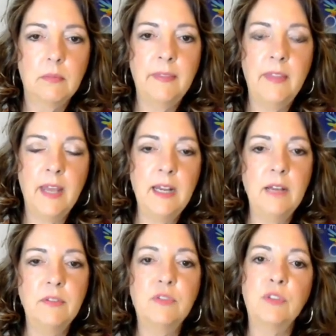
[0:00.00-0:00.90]
They
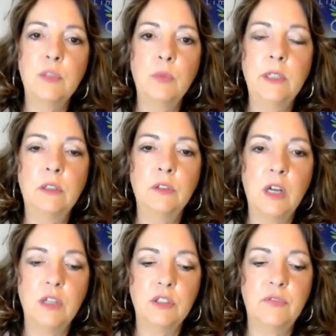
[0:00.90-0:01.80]
have the free will
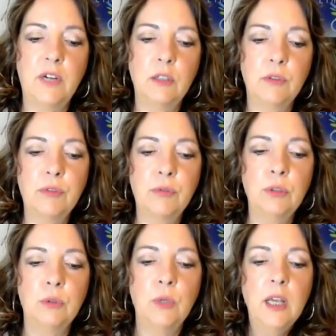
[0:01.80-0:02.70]
not to follow
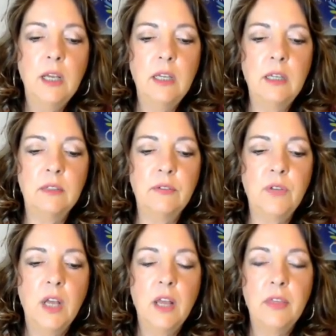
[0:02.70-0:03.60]
through if
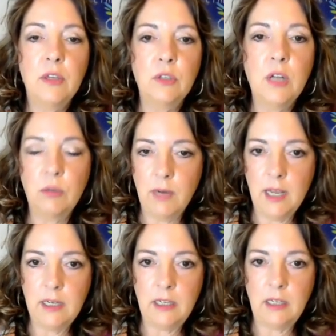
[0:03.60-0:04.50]
they're not
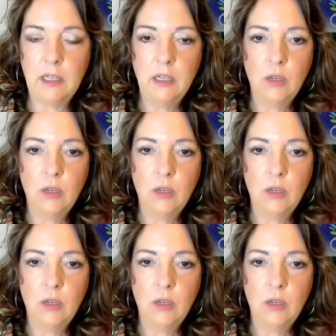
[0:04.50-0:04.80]
ready,